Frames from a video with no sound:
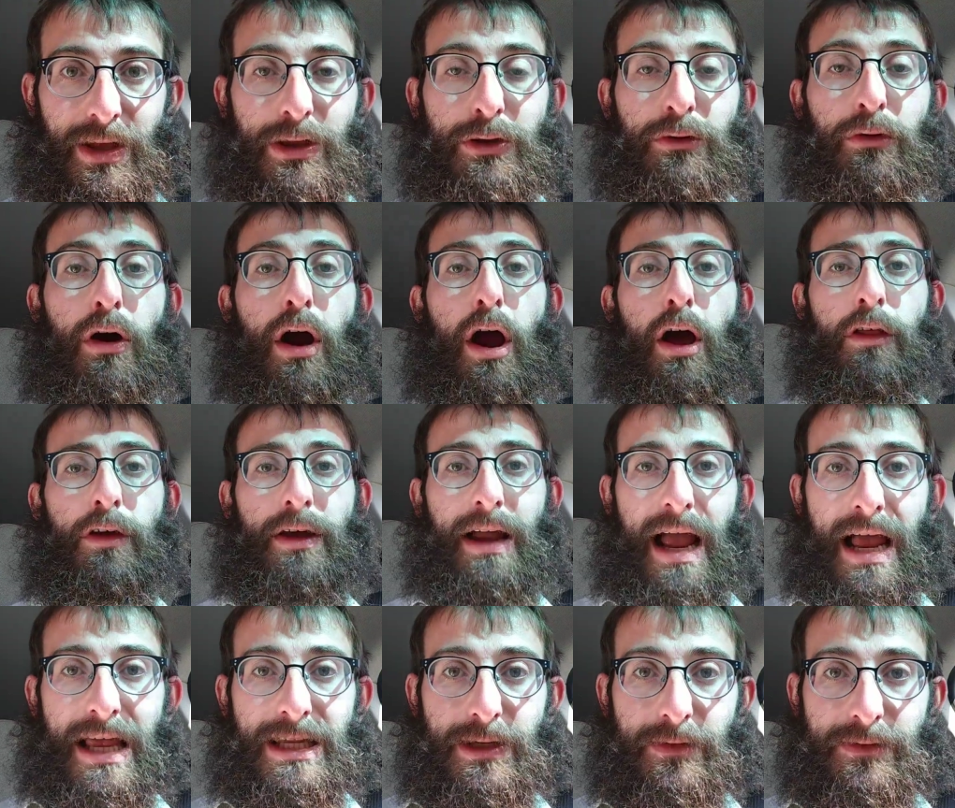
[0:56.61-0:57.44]
There are other
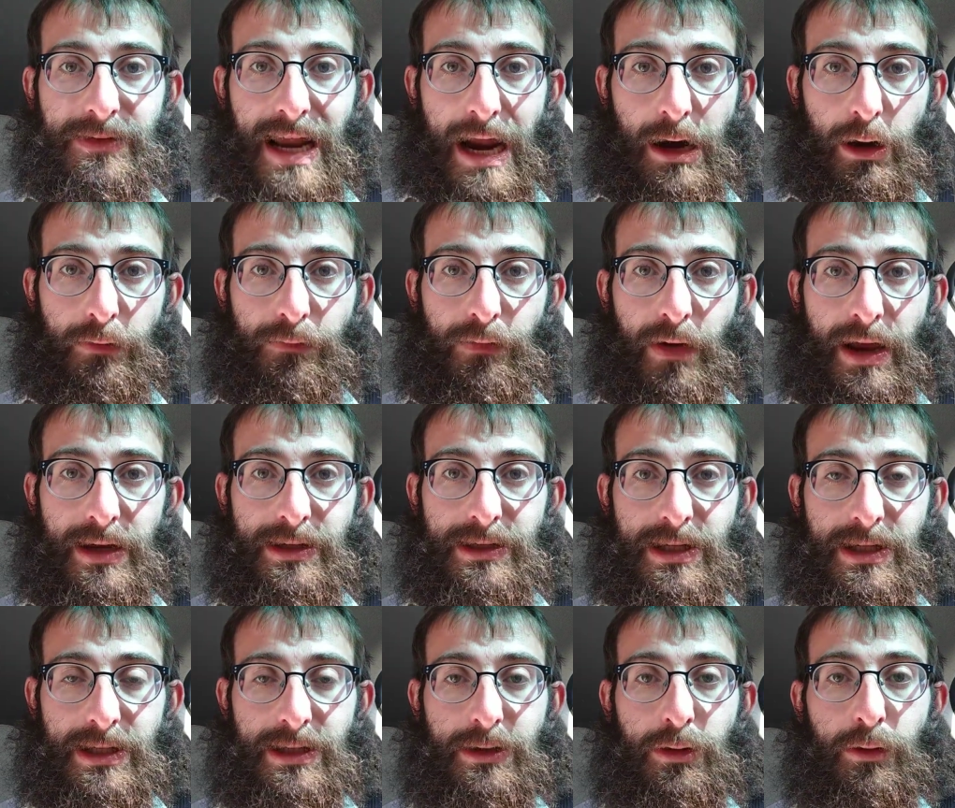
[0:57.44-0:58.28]
kinds of
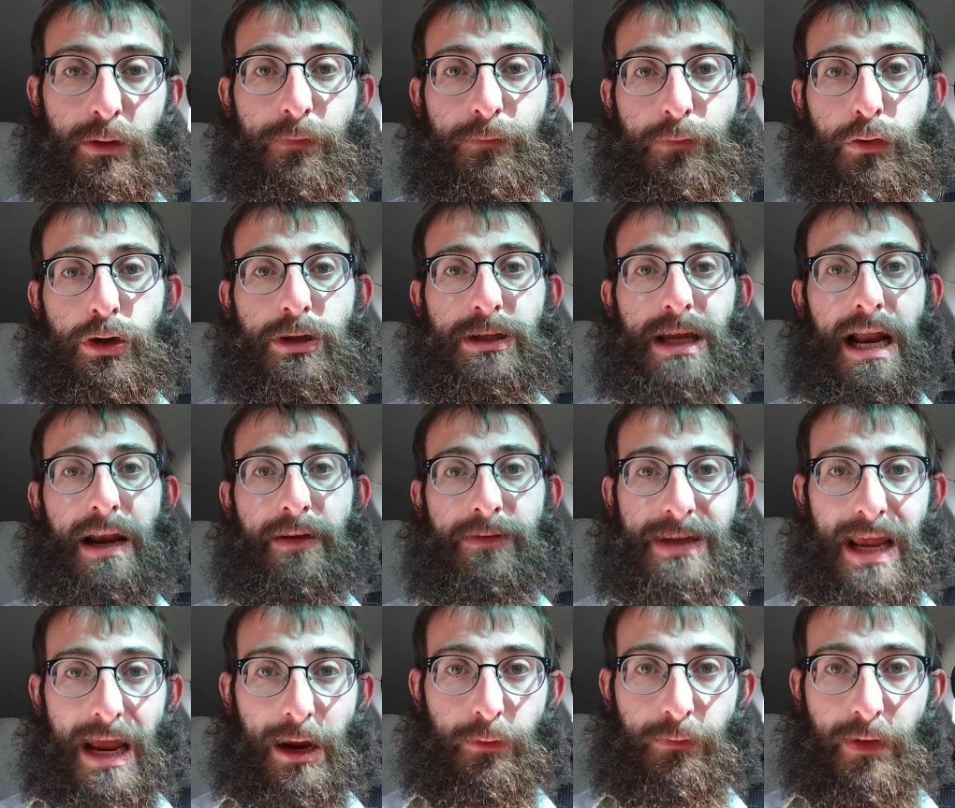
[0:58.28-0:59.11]
sacrifices. So the first kind
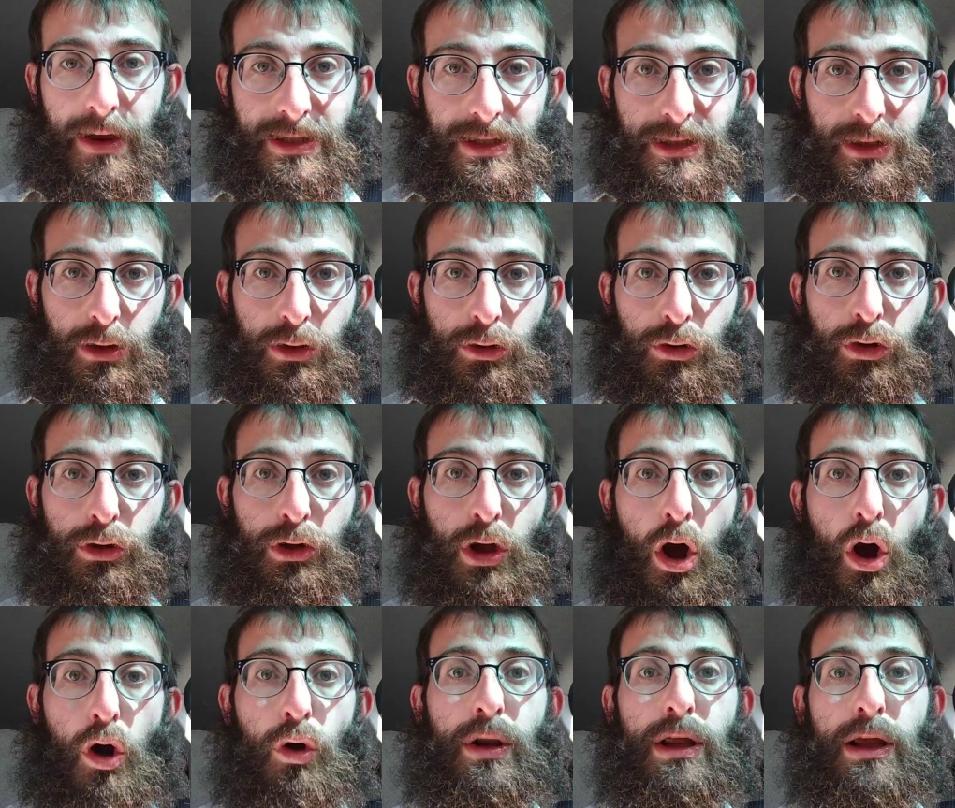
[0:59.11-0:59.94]
of sacrifices are called
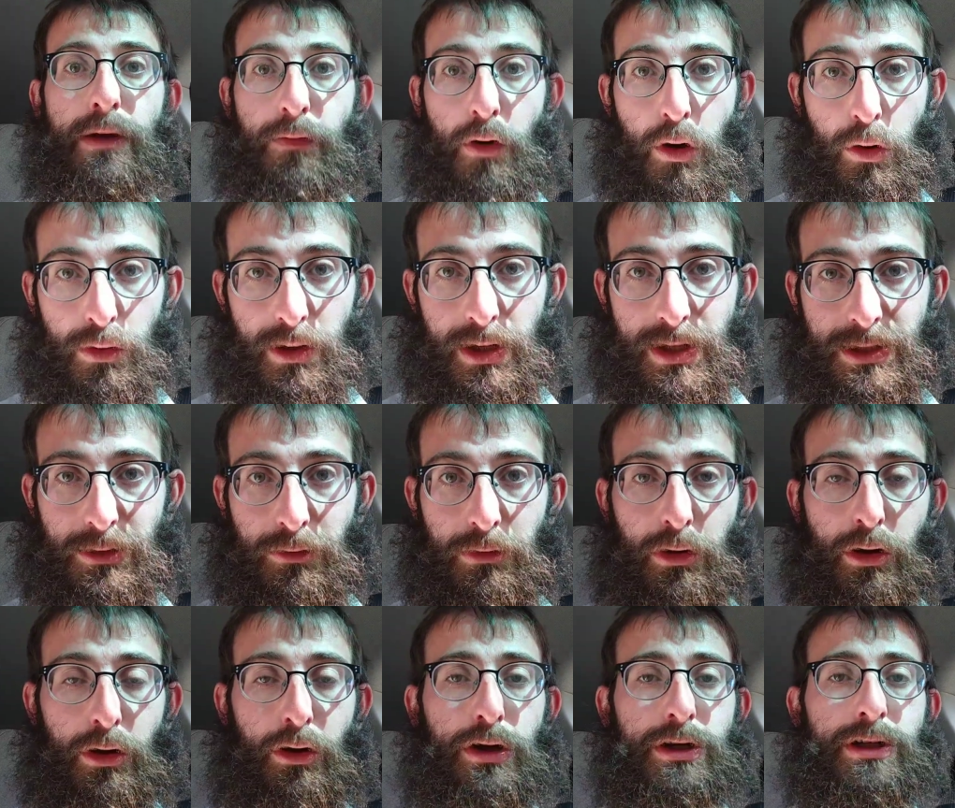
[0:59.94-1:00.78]
Holy of Holies.
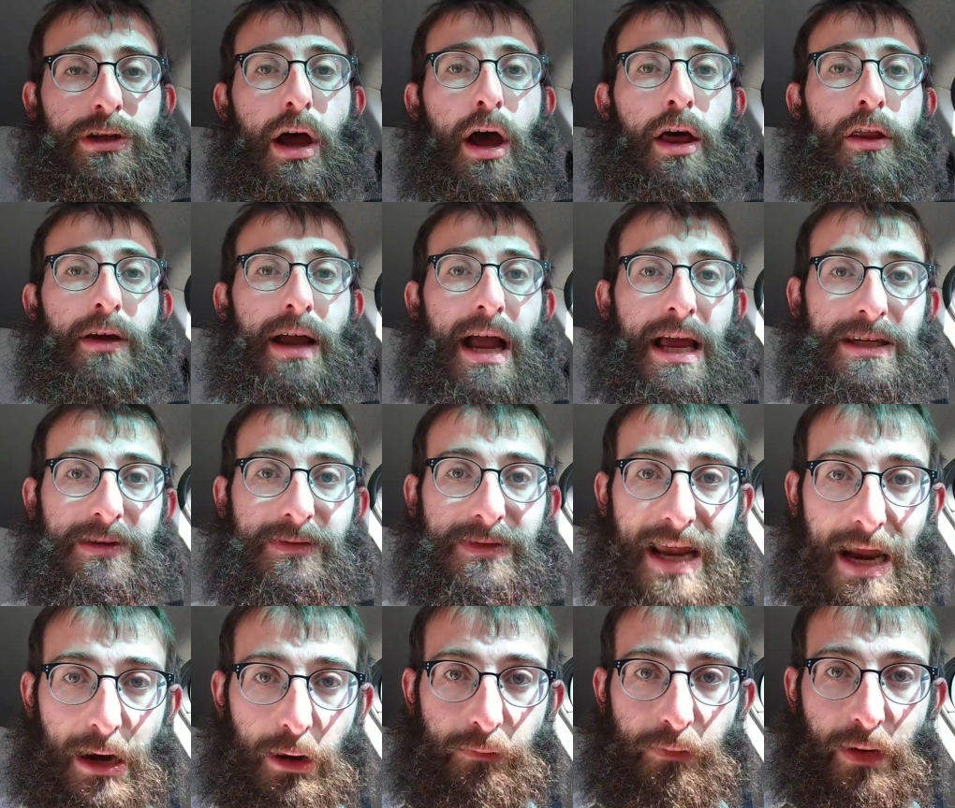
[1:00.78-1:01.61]
There are also other kinds of
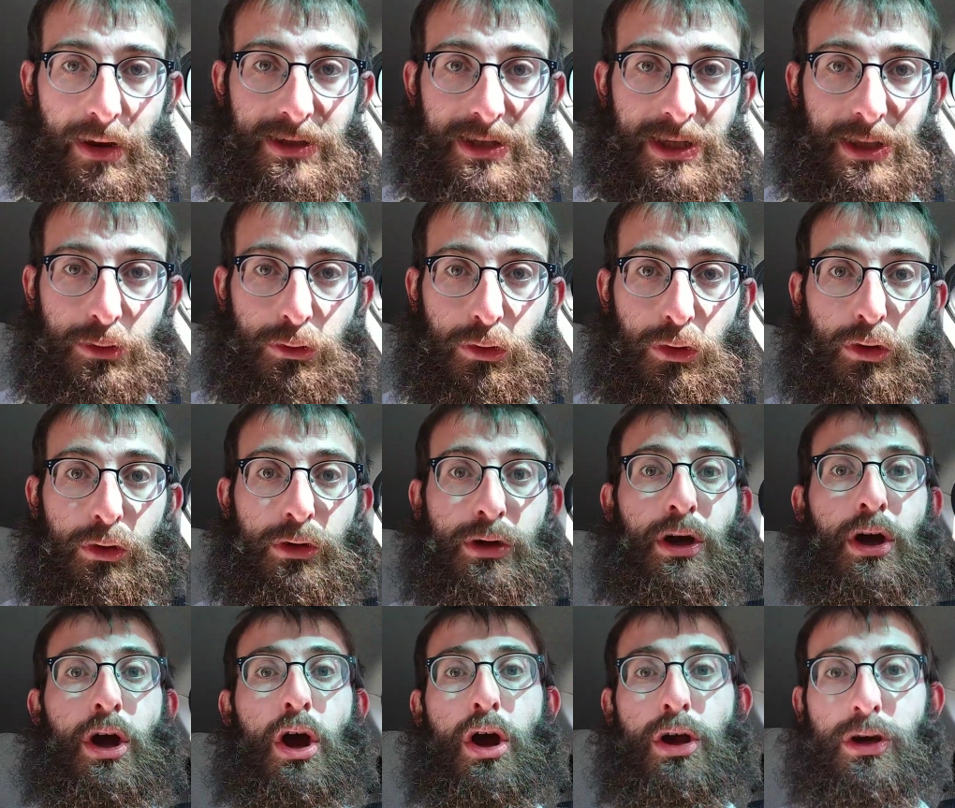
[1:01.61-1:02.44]
sacrifices
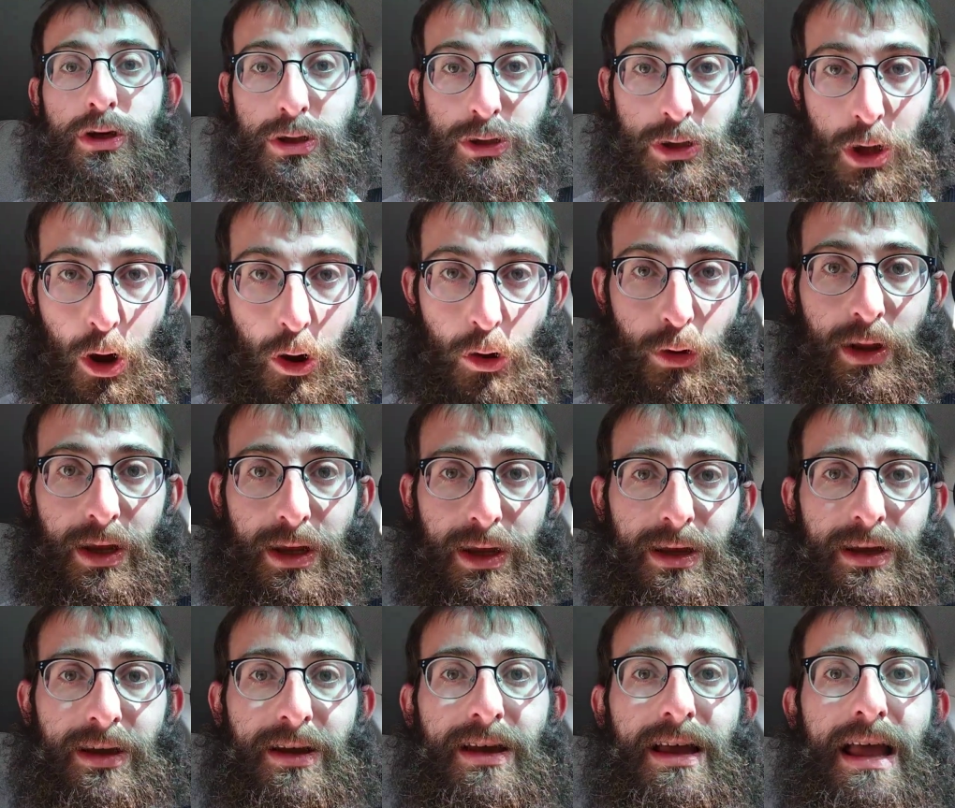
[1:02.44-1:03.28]
called just
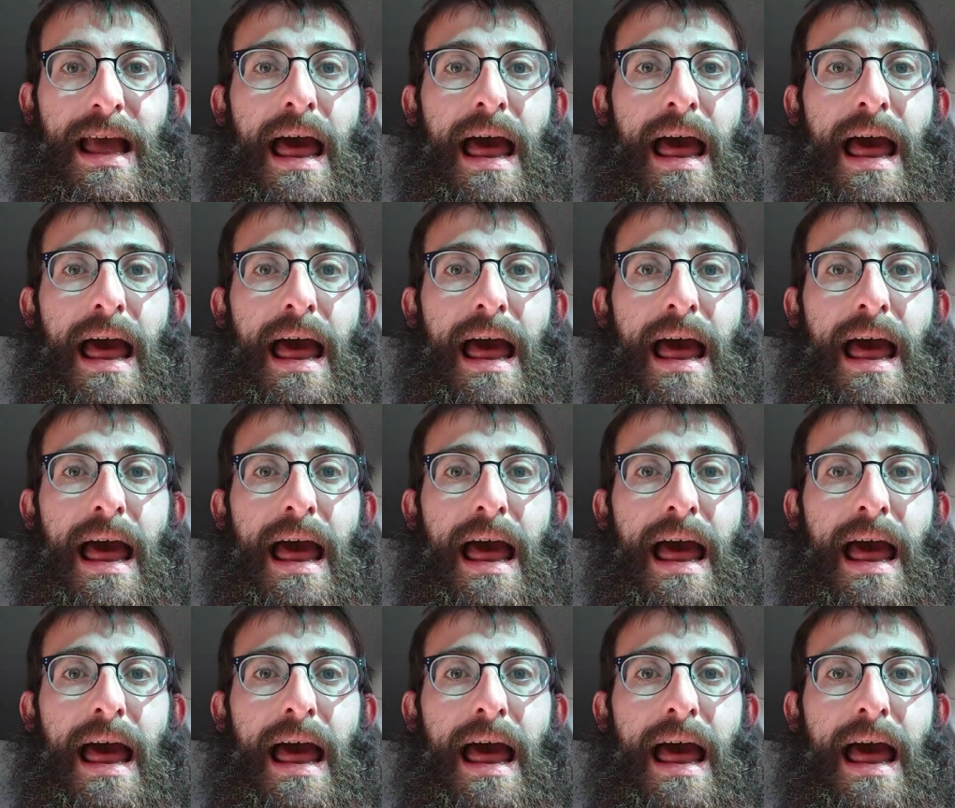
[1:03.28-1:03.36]
Holy.